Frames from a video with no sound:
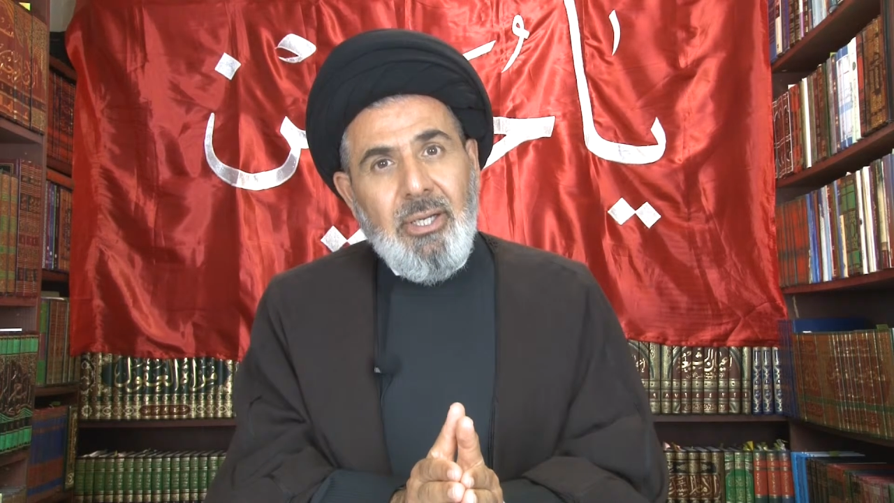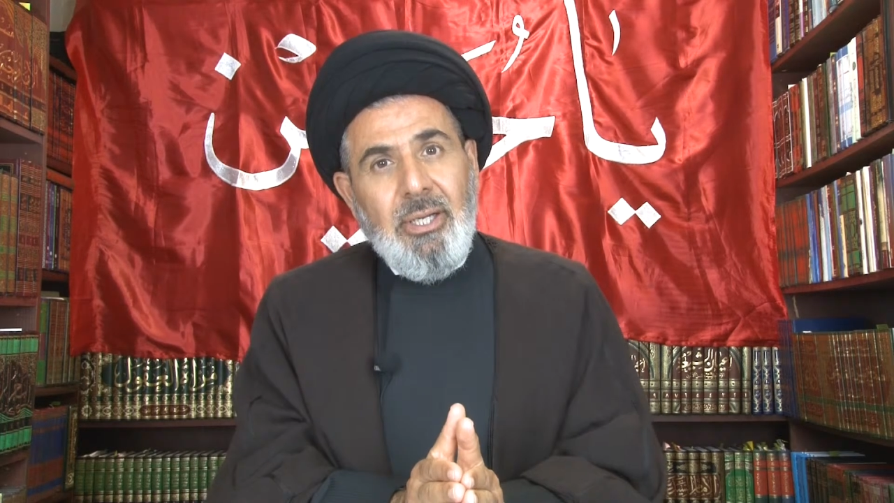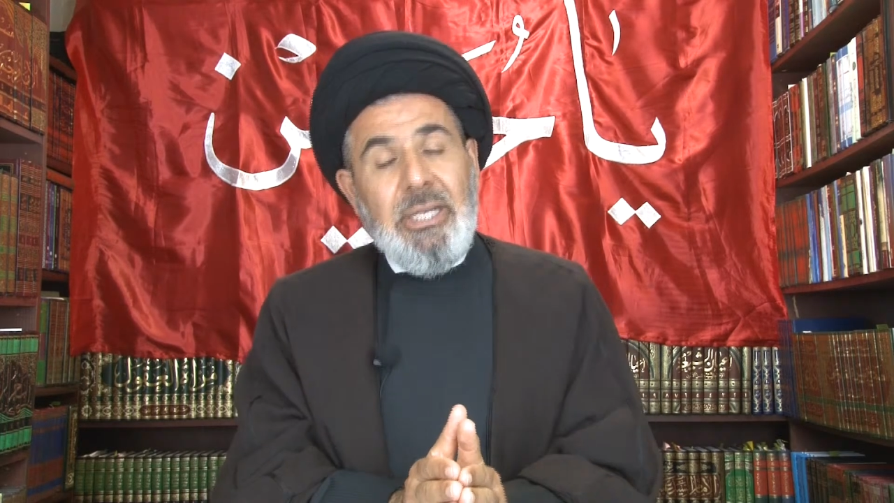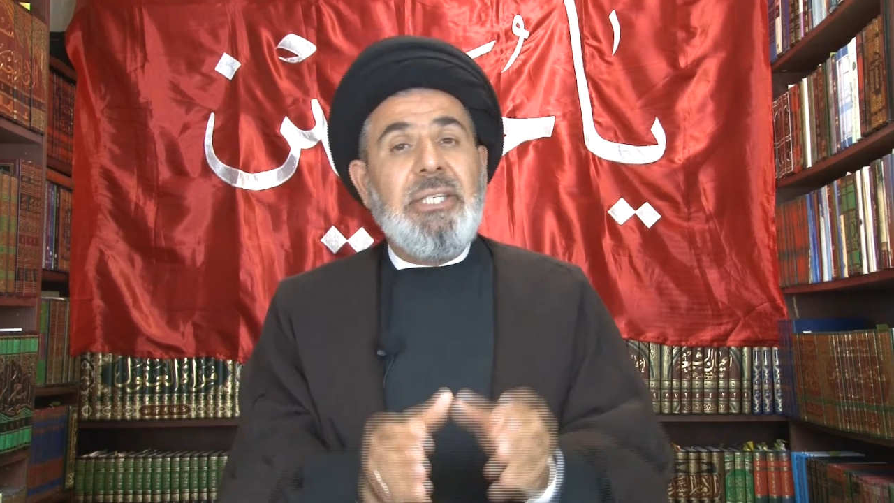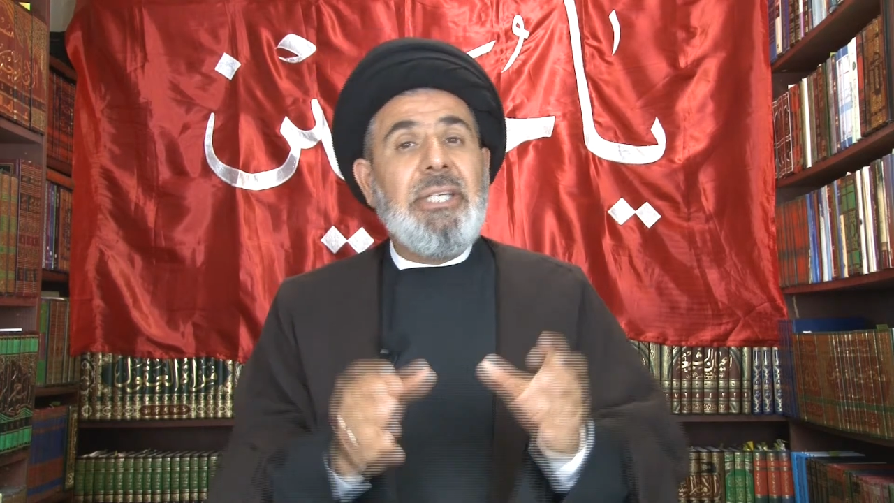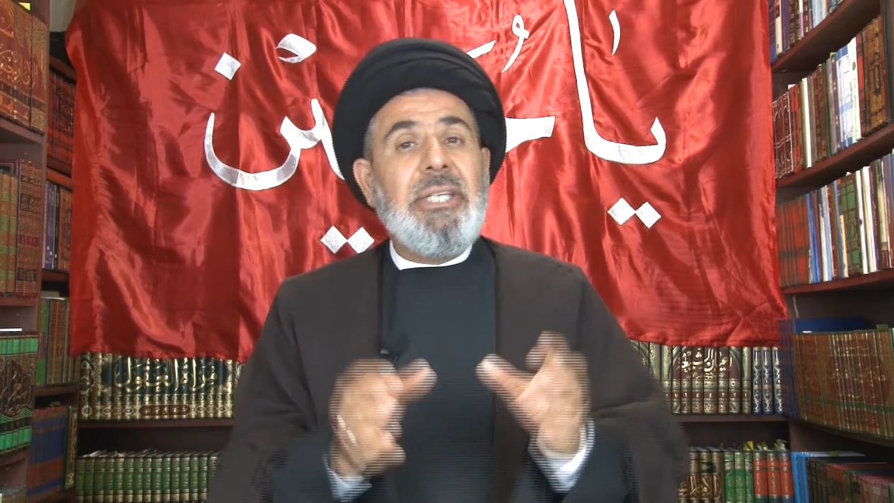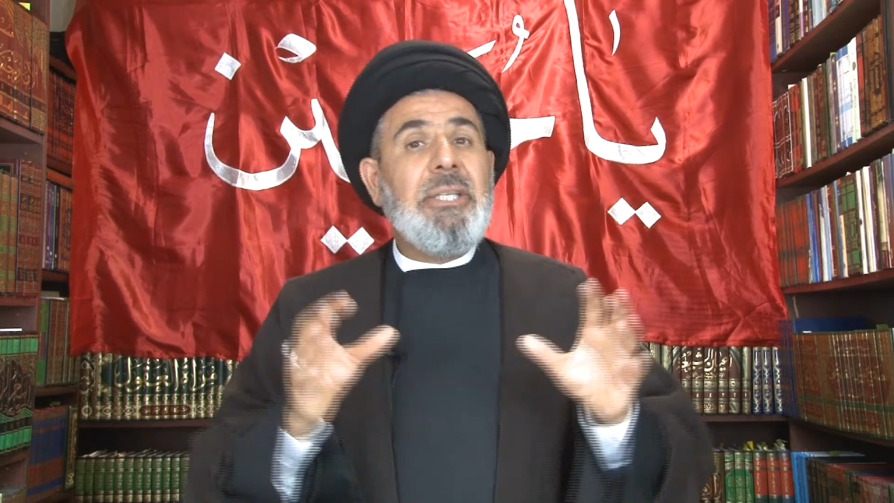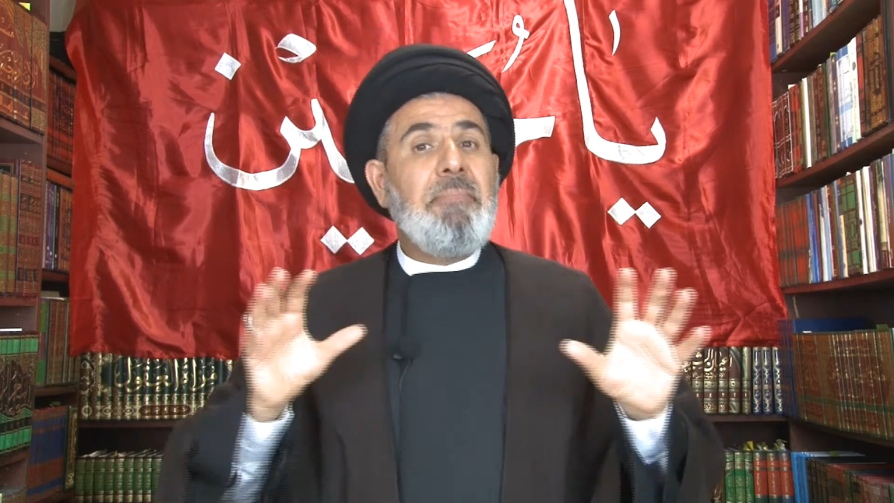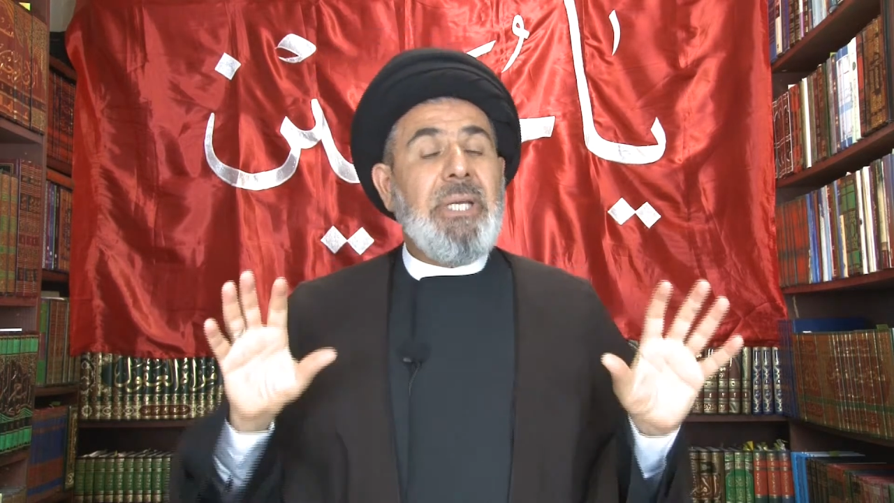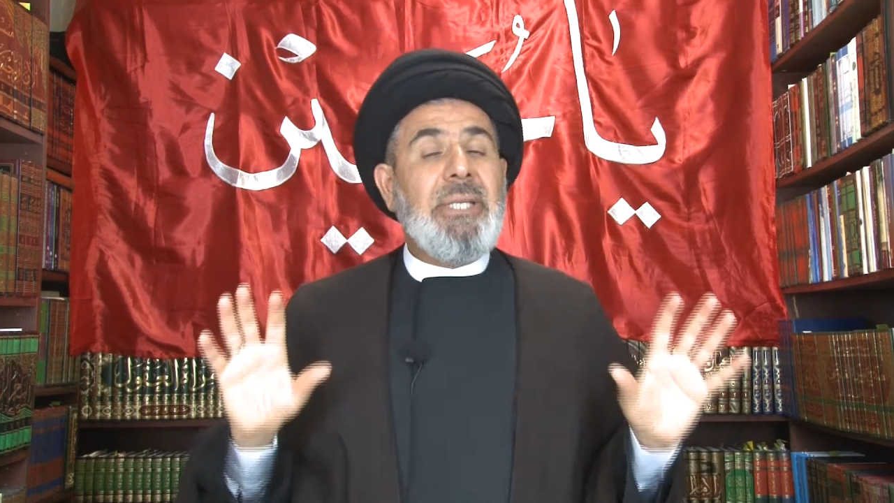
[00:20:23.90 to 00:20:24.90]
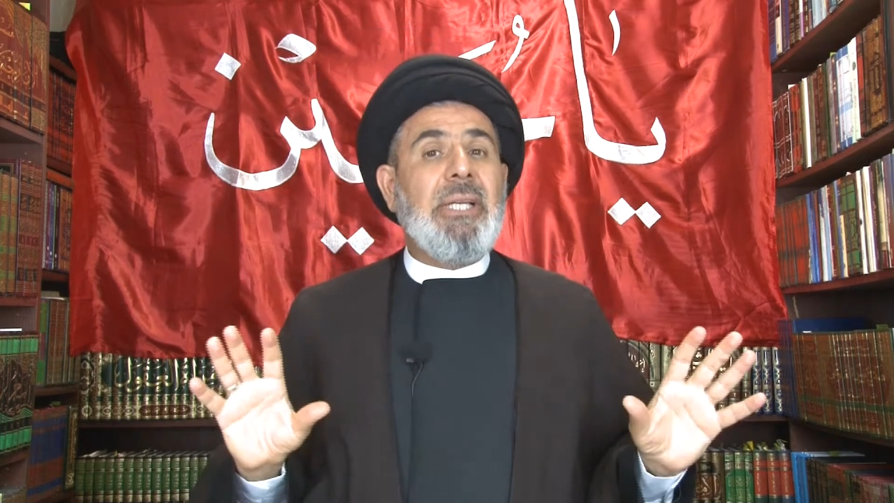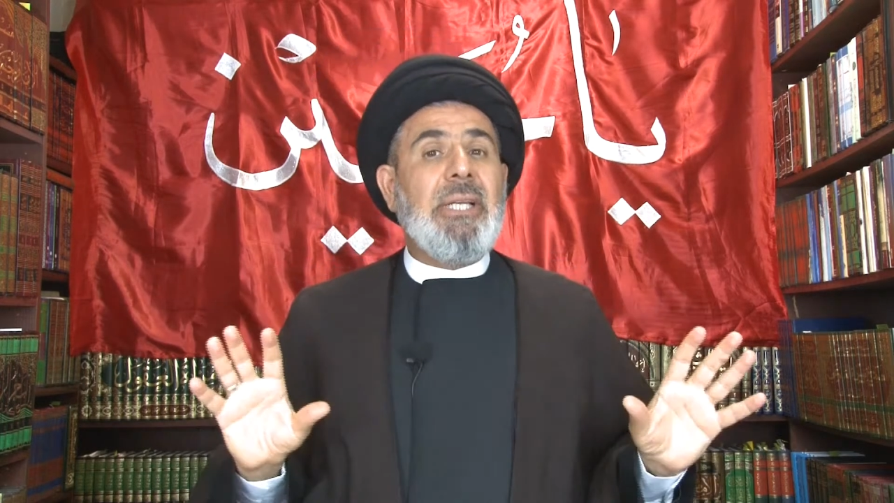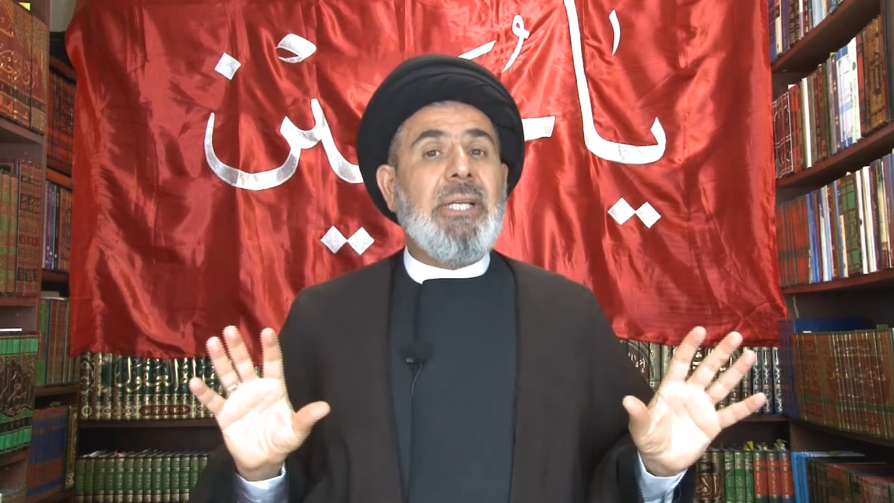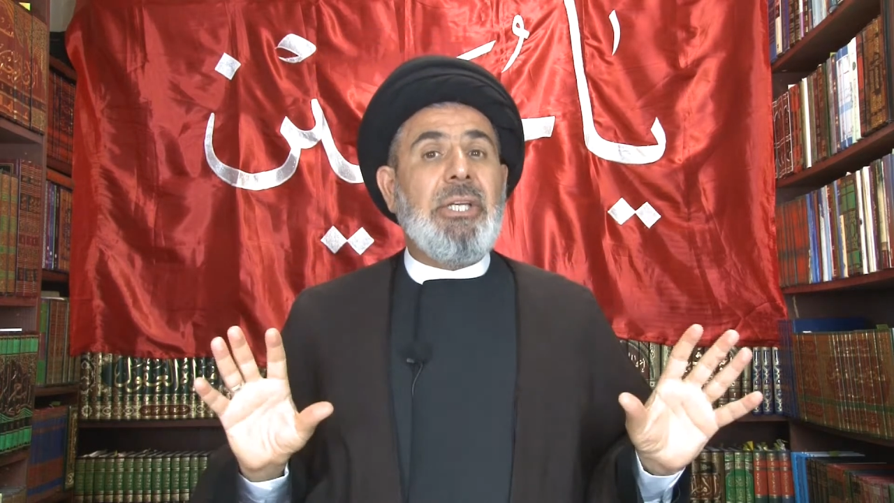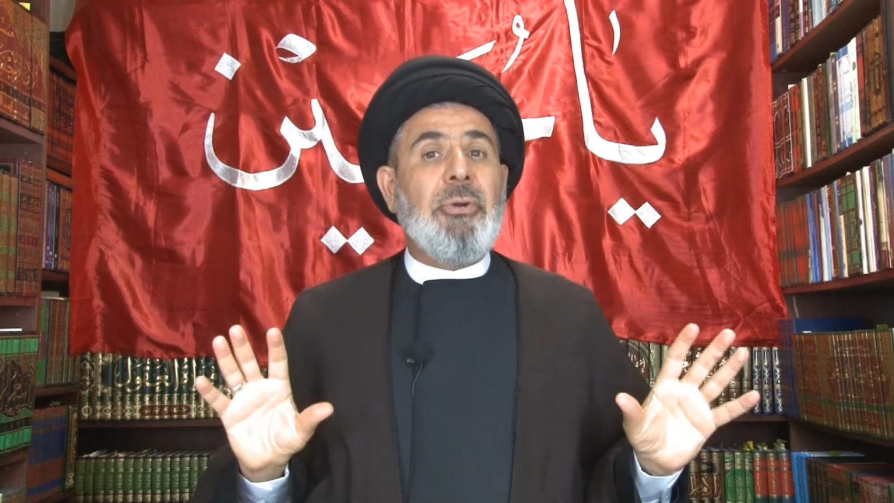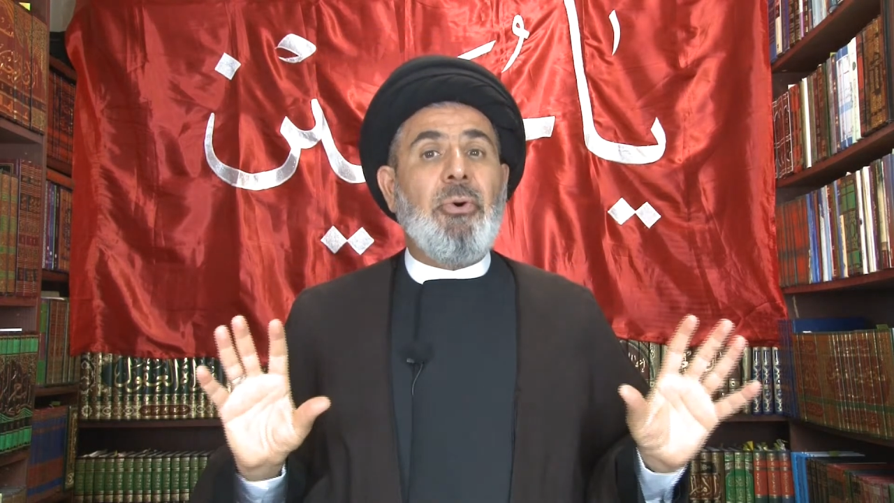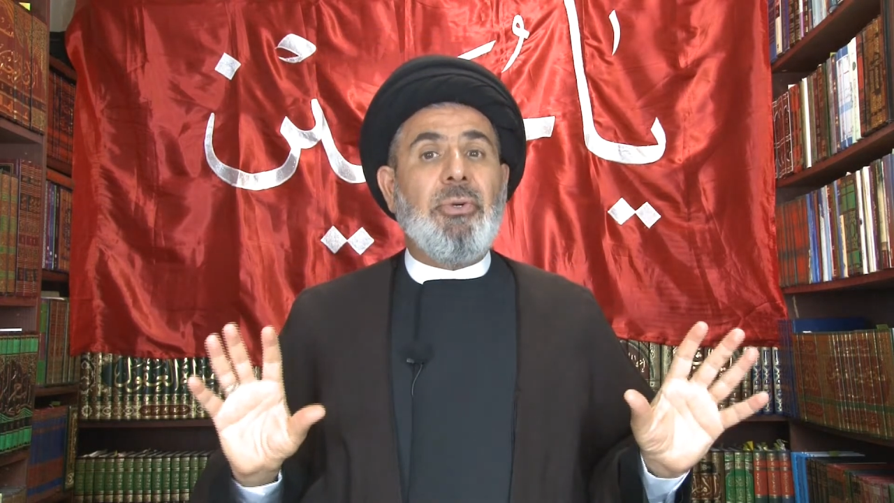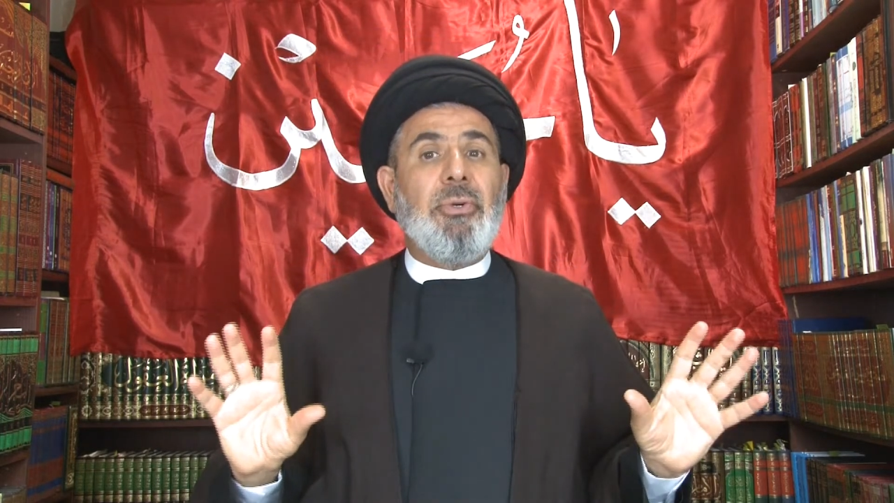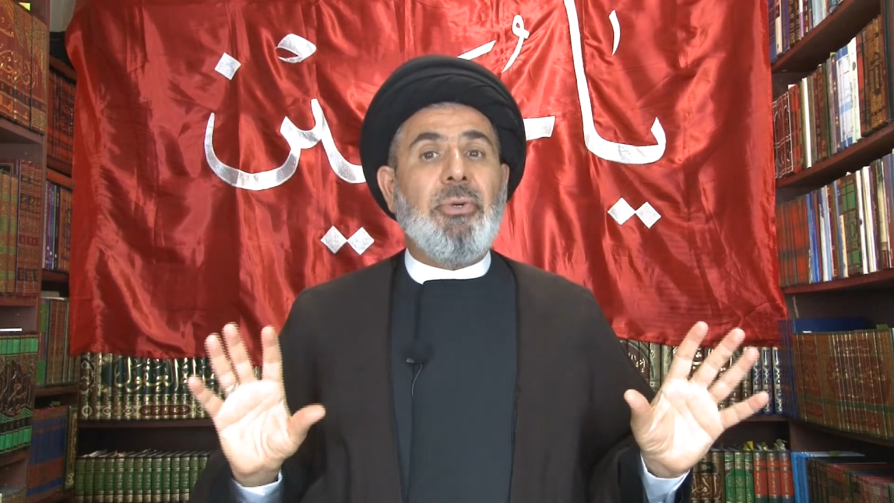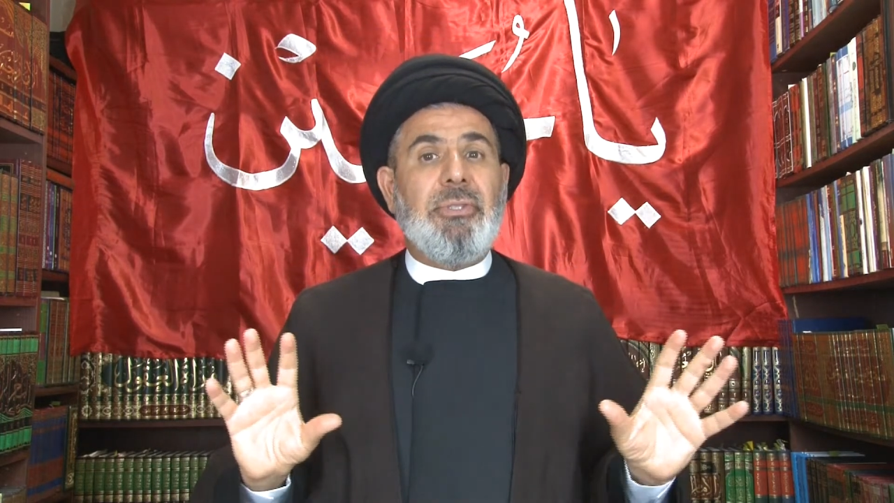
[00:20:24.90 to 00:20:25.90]
Yazid immediately
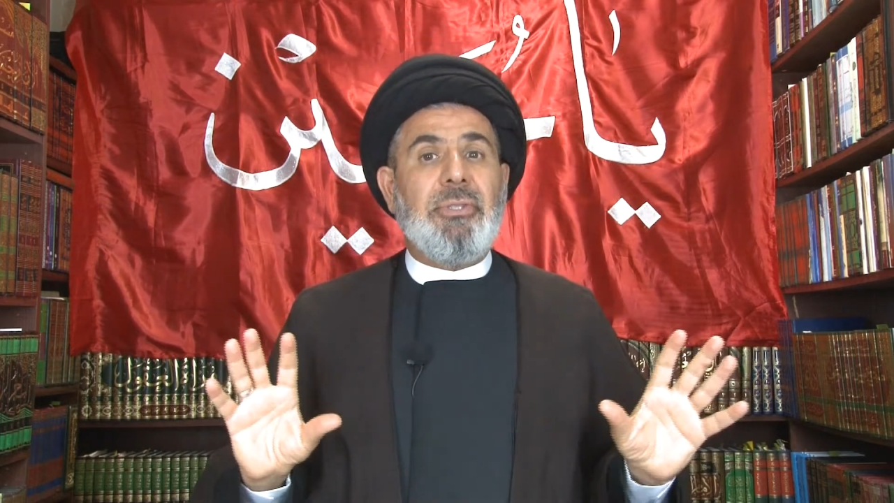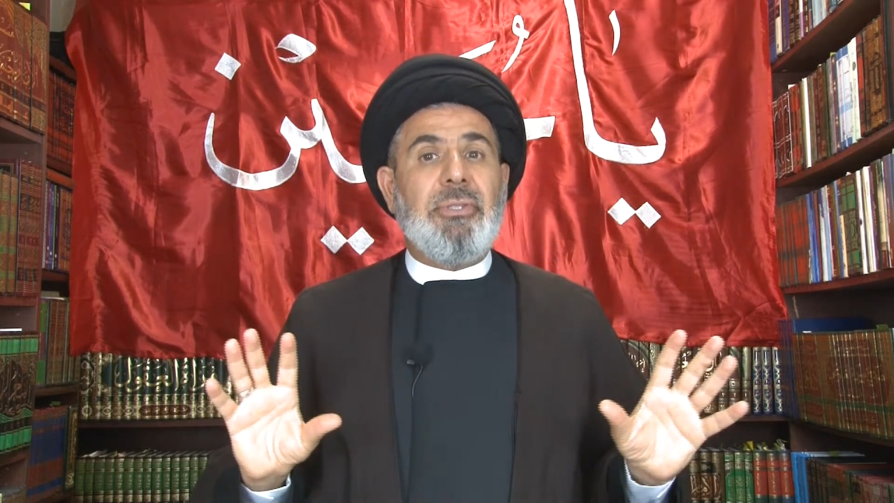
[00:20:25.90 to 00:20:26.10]
wrote